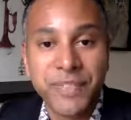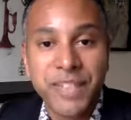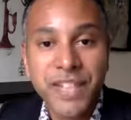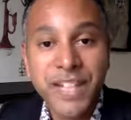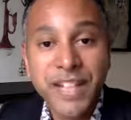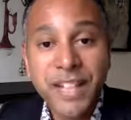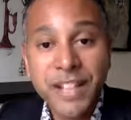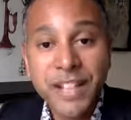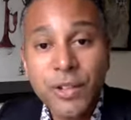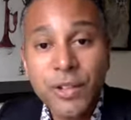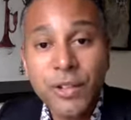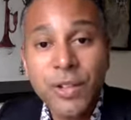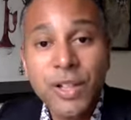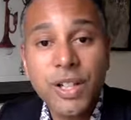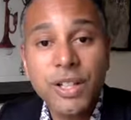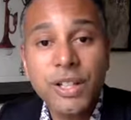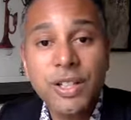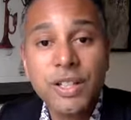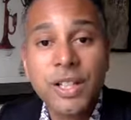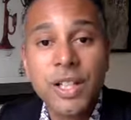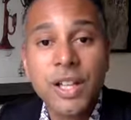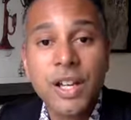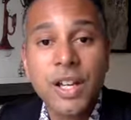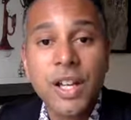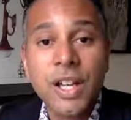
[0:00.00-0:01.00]
In other
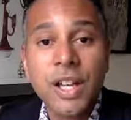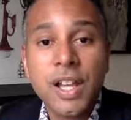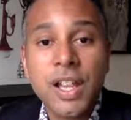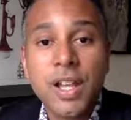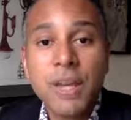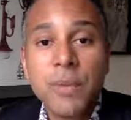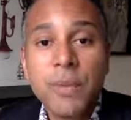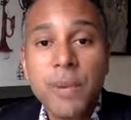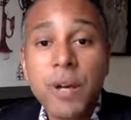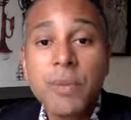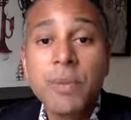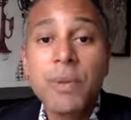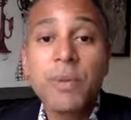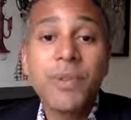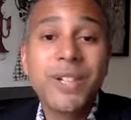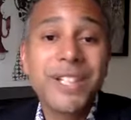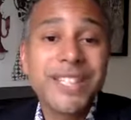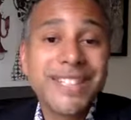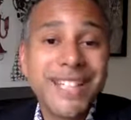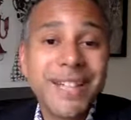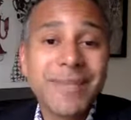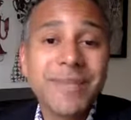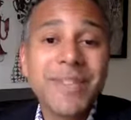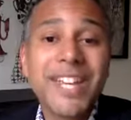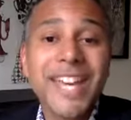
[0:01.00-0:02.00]
words, the moment when
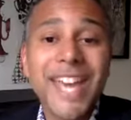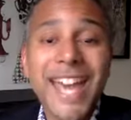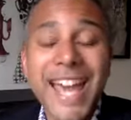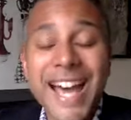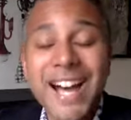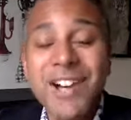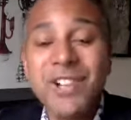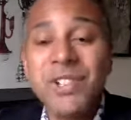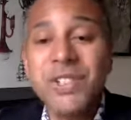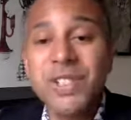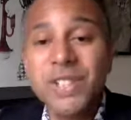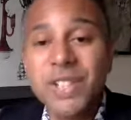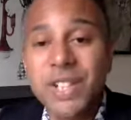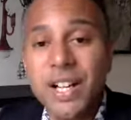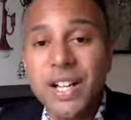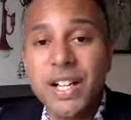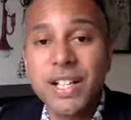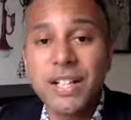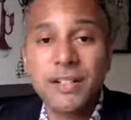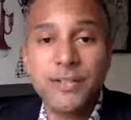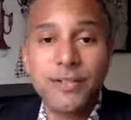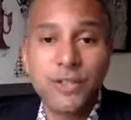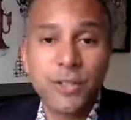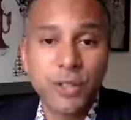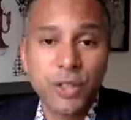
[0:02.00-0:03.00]
something outside
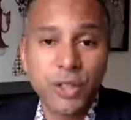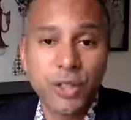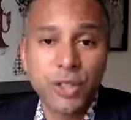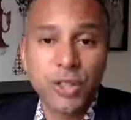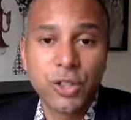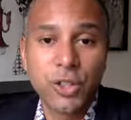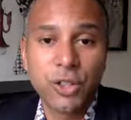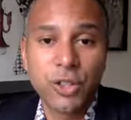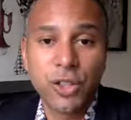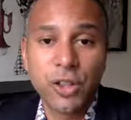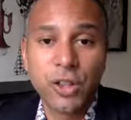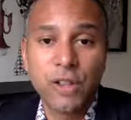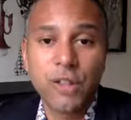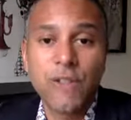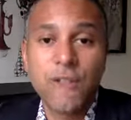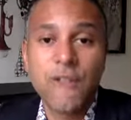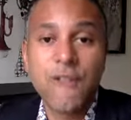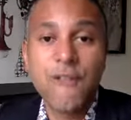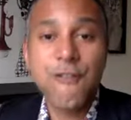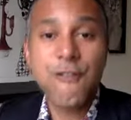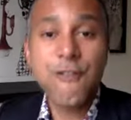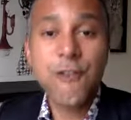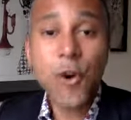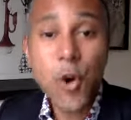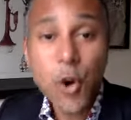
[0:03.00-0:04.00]
of your control
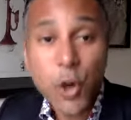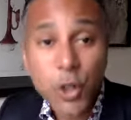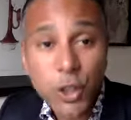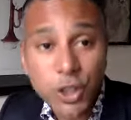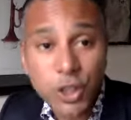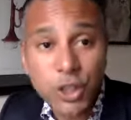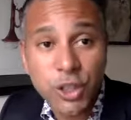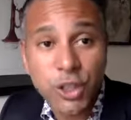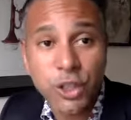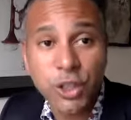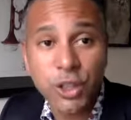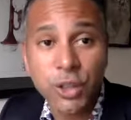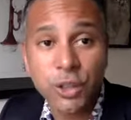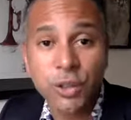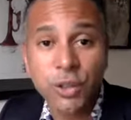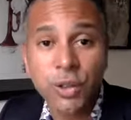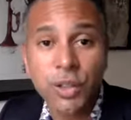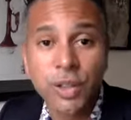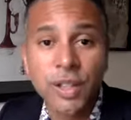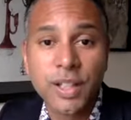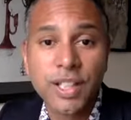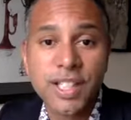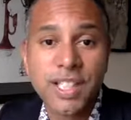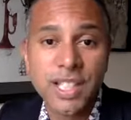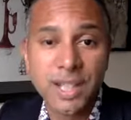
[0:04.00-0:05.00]
forced you
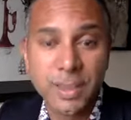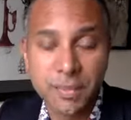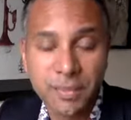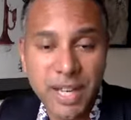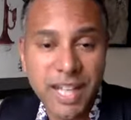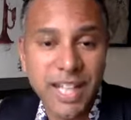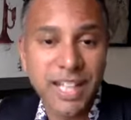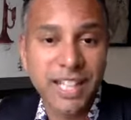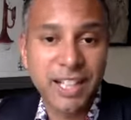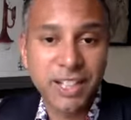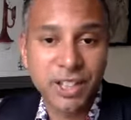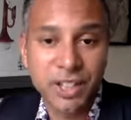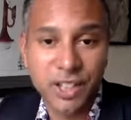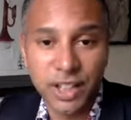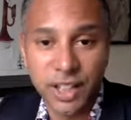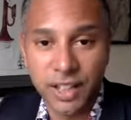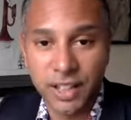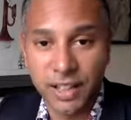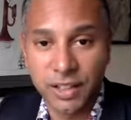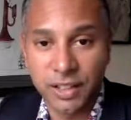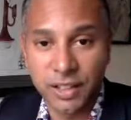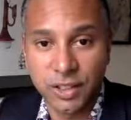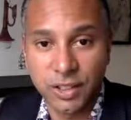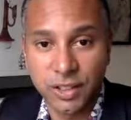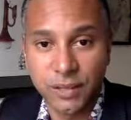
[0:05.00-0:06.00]
to make a
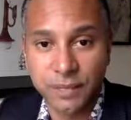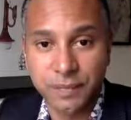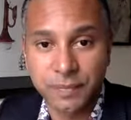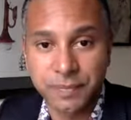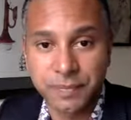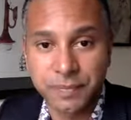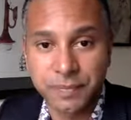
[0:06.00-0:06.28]
change.